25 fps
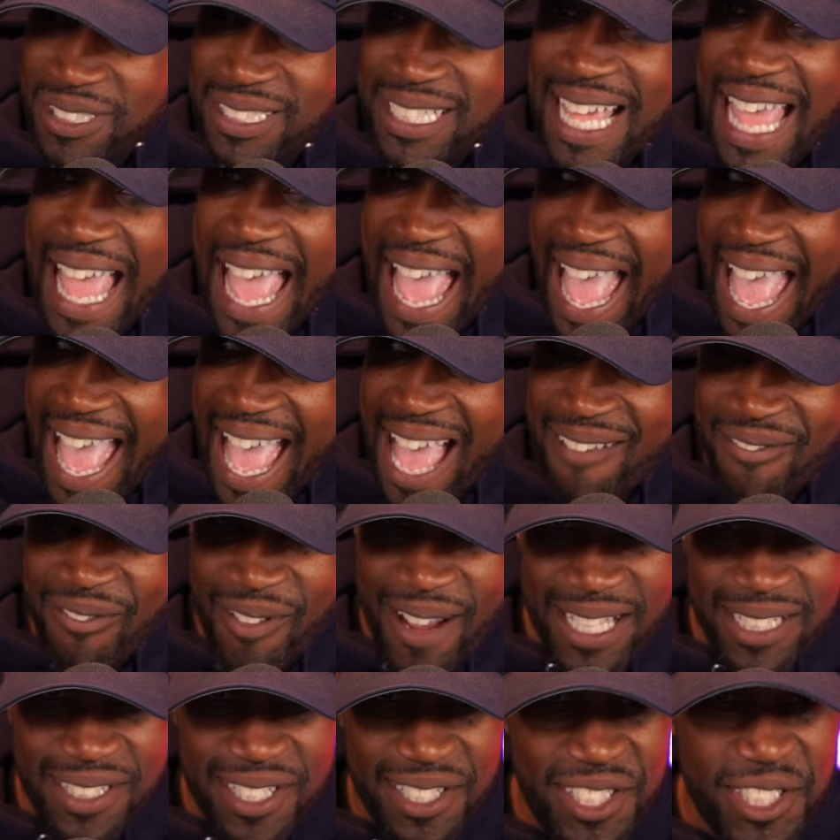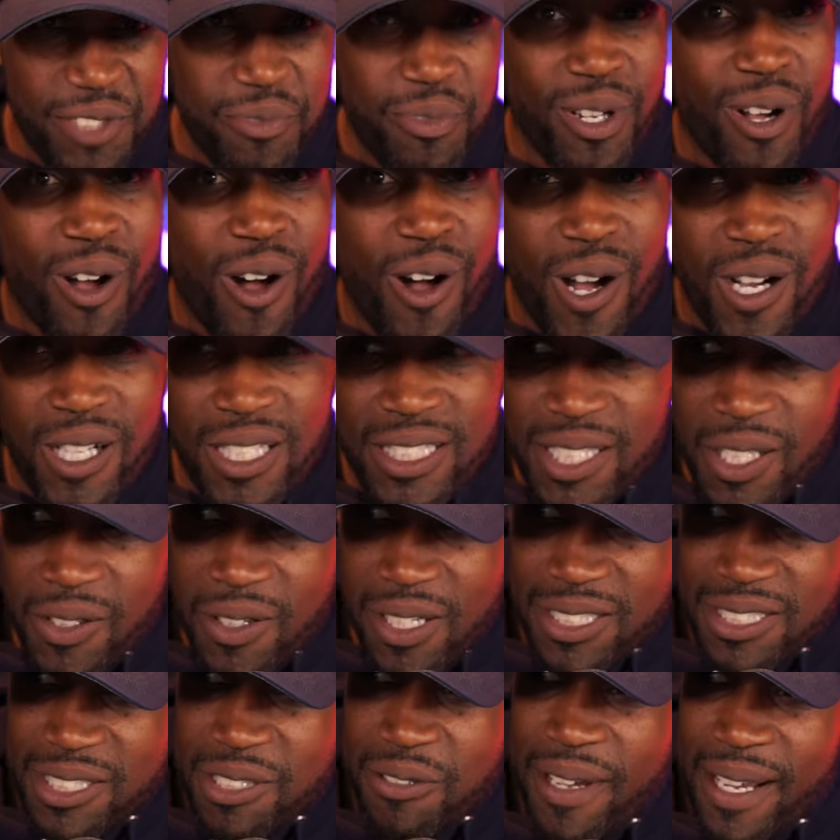to have, right? This is what all
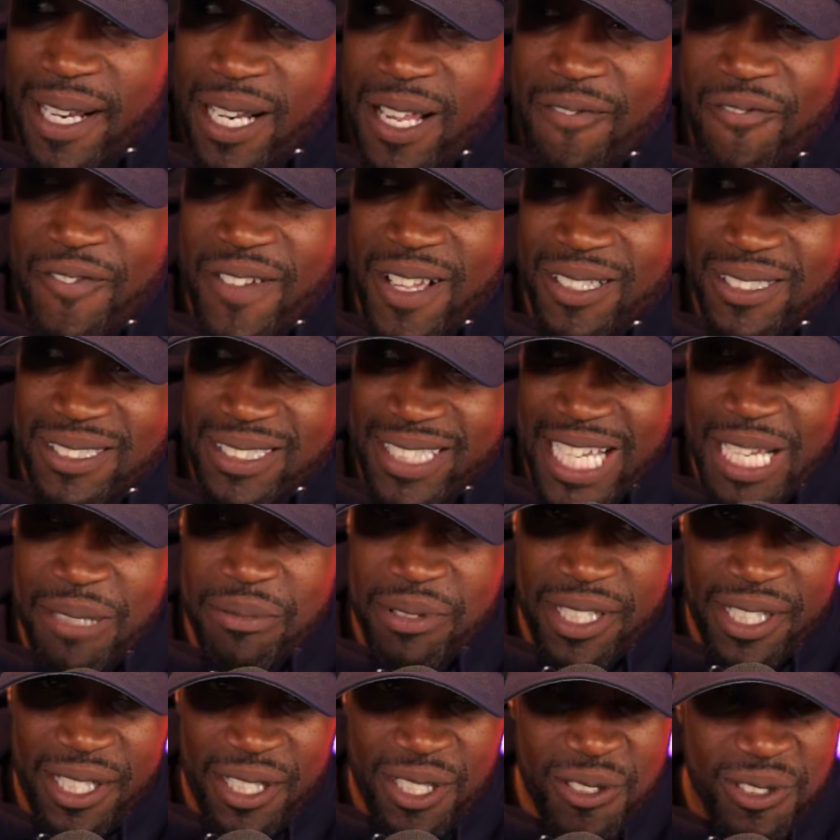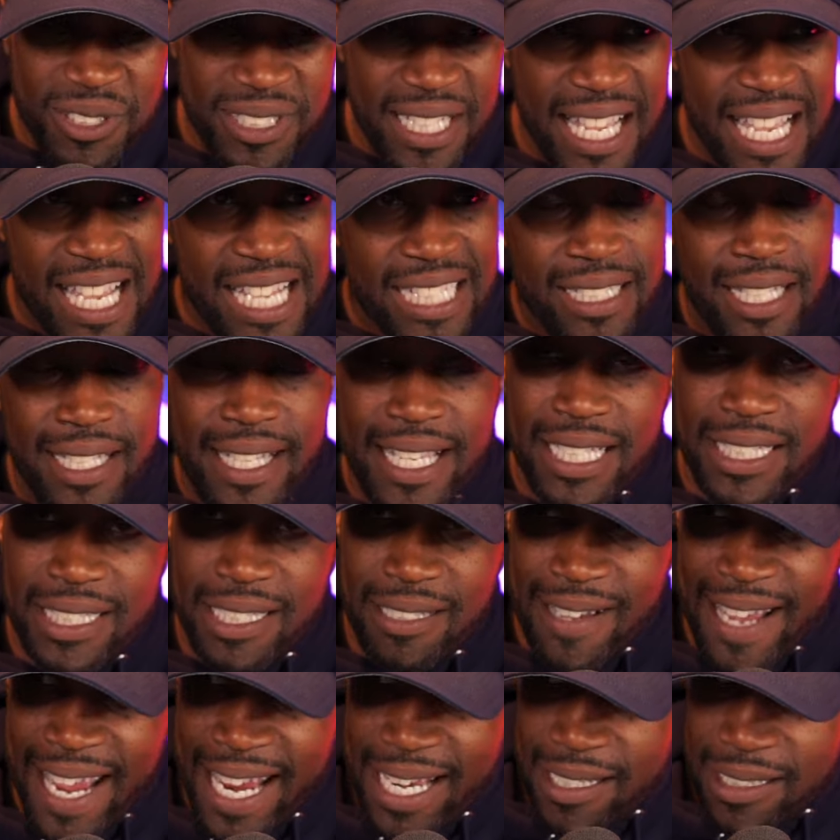32 NFL teams use to get their
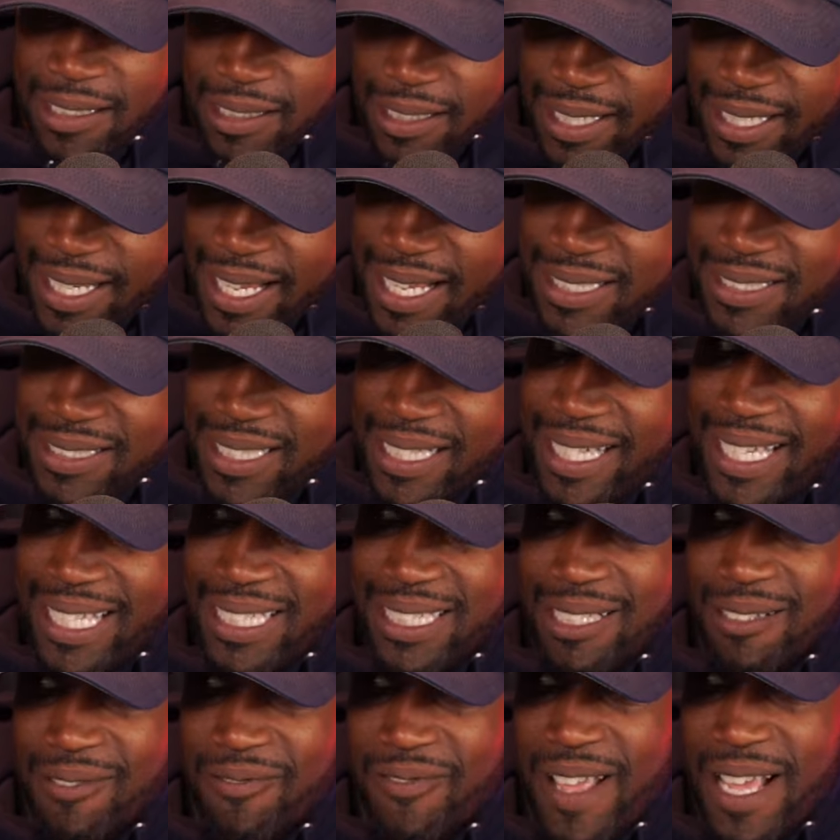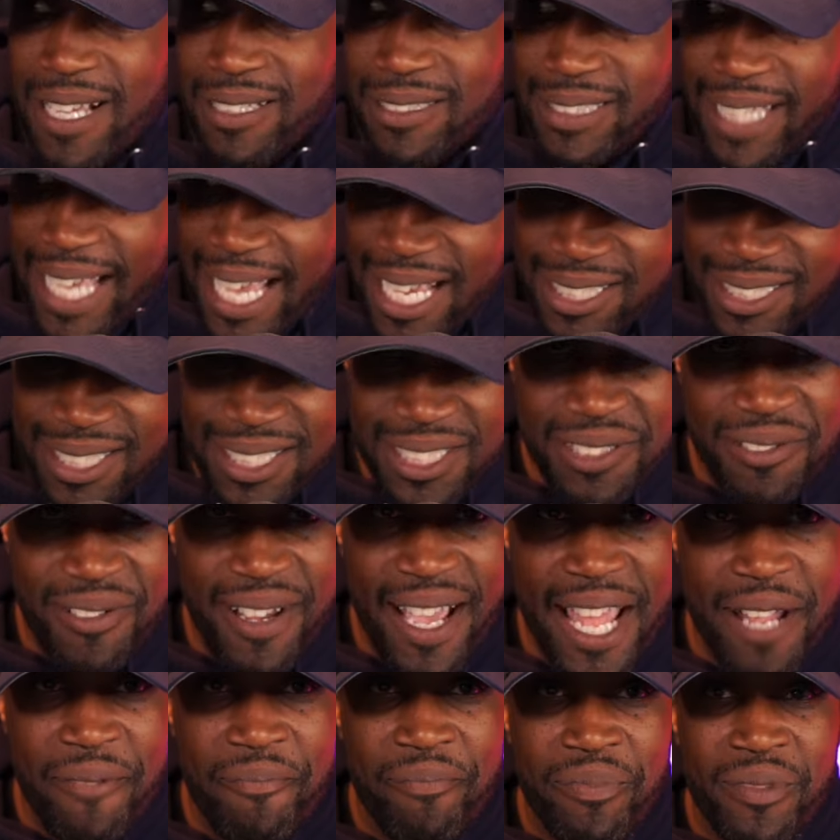analytics and get their foundations,
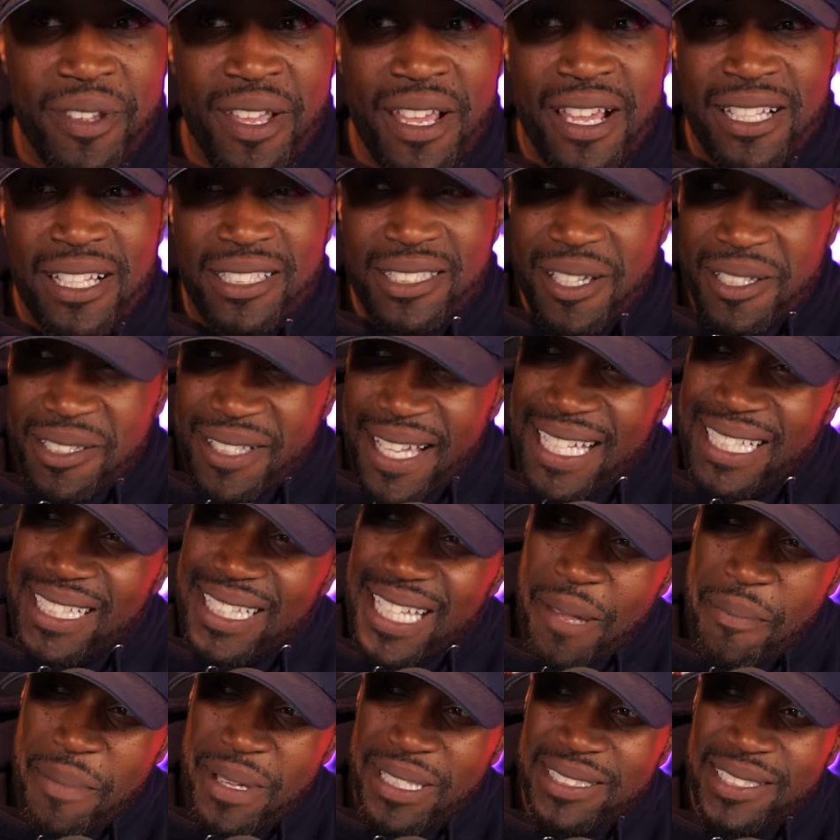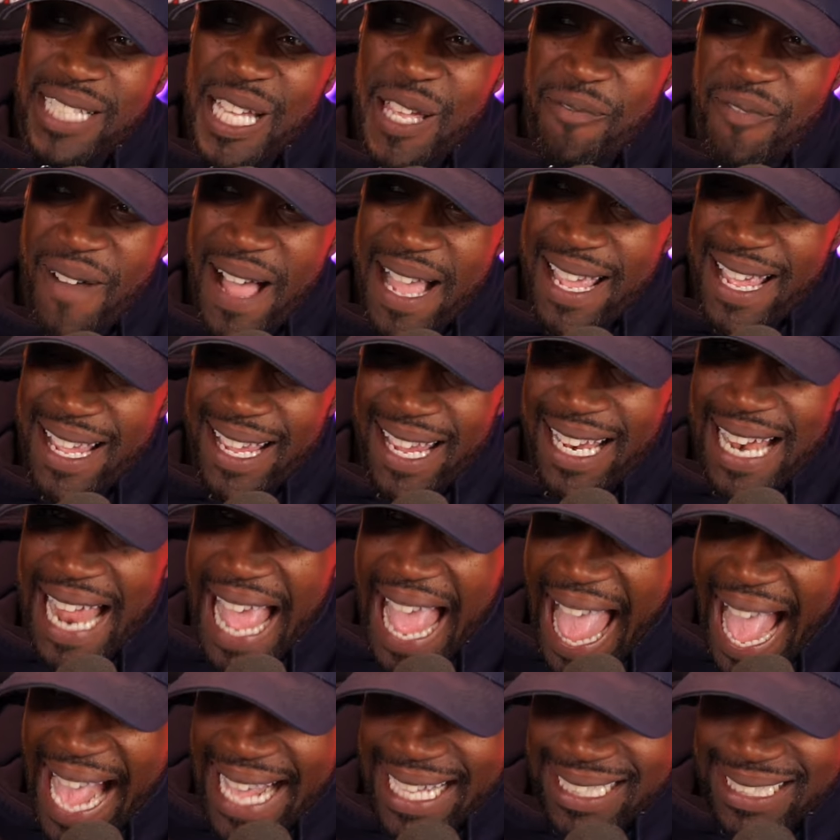right? So I was like, let me see if I can get
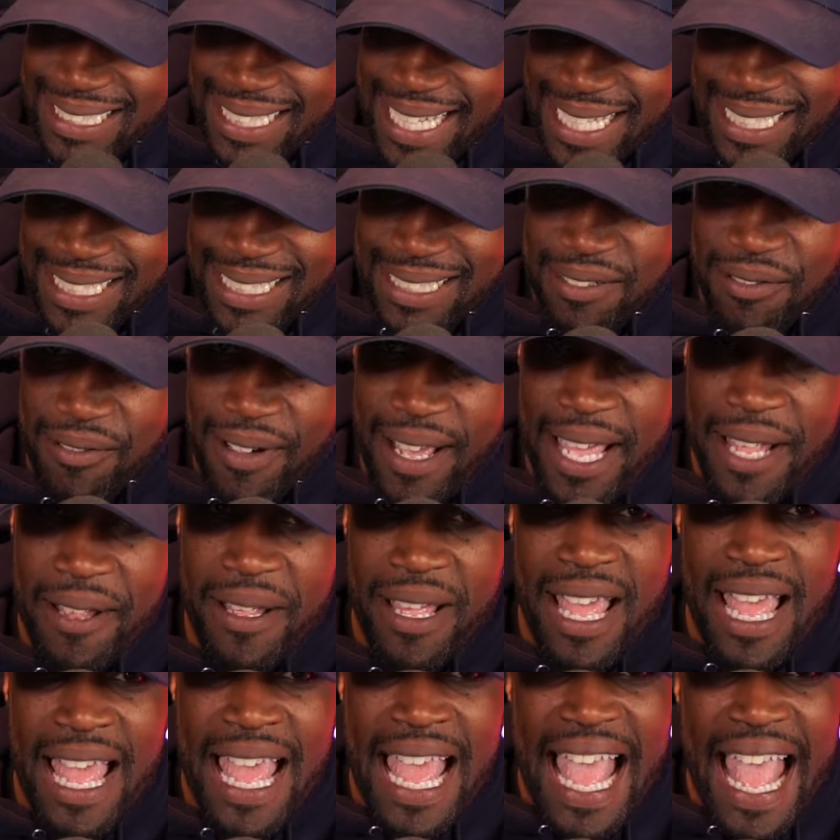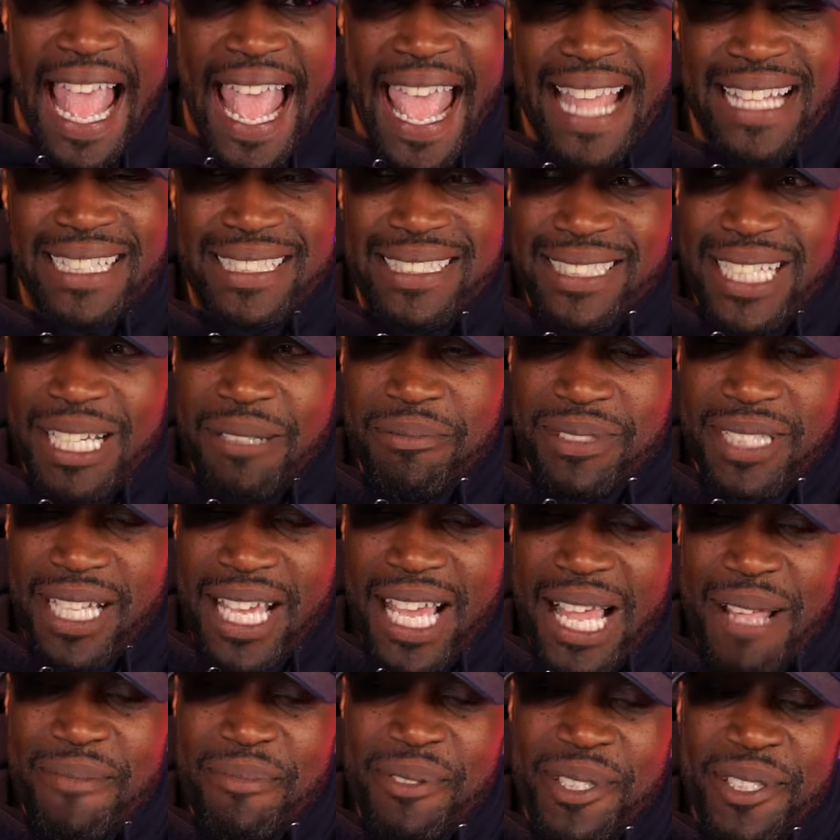access, right? And
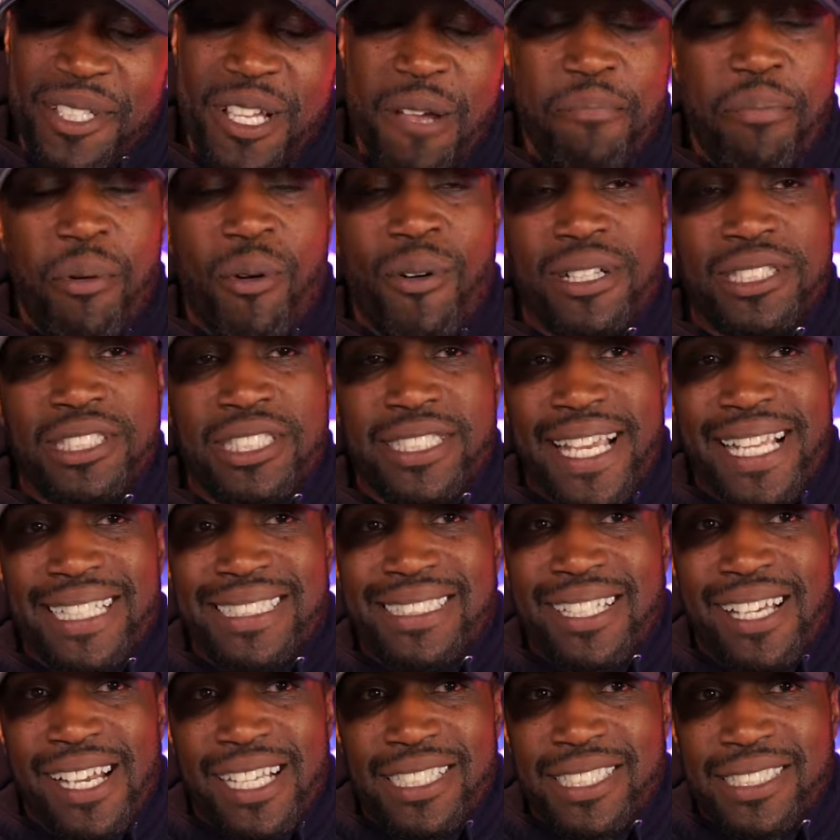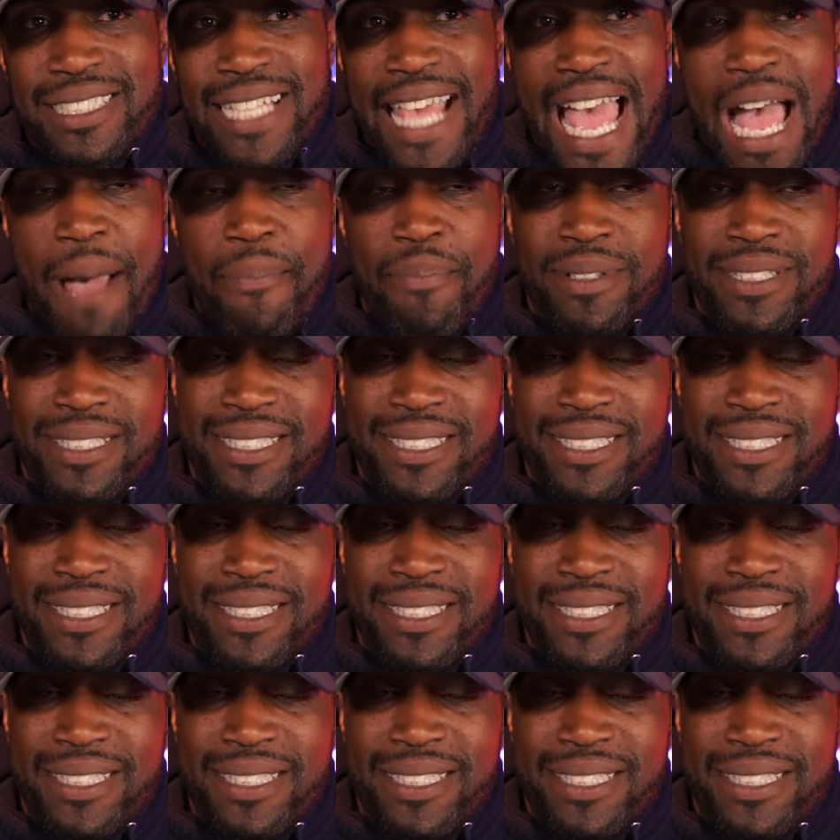sometimes your boy Jay Tuck just happens